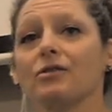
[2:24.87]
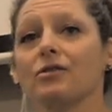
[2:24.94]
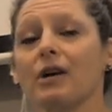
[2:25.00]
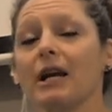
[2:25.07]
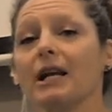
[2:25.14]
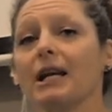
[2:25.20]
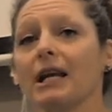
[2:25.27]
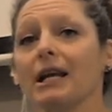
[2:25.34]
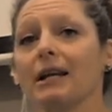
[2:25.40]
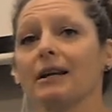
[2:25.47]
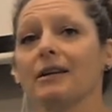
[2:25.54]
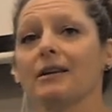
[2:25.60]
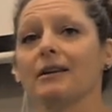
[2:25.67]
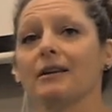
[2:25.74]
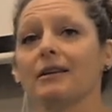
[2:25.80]
training
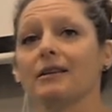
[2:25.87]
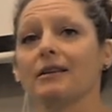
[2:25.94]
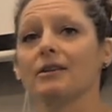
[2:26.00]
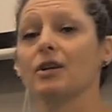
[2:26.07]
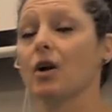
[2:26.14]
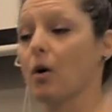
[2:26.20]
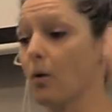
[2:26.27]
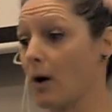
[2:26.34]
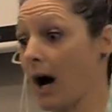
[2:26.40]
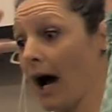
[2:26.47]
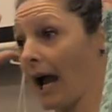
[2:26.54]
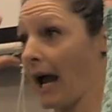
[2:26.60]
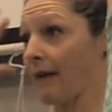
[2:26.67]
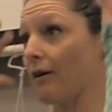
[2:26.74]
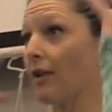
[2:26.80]
to go,
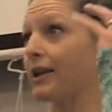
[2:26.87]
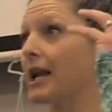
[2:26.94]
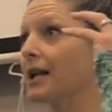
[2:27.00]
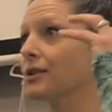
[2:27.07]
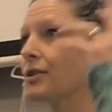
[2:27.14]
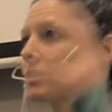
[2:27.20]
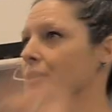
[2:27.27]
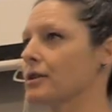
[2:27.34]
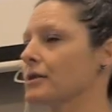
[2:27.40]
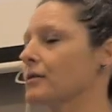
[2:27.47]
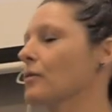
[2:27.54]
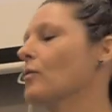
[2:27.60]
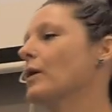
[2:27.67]
I have all the answers.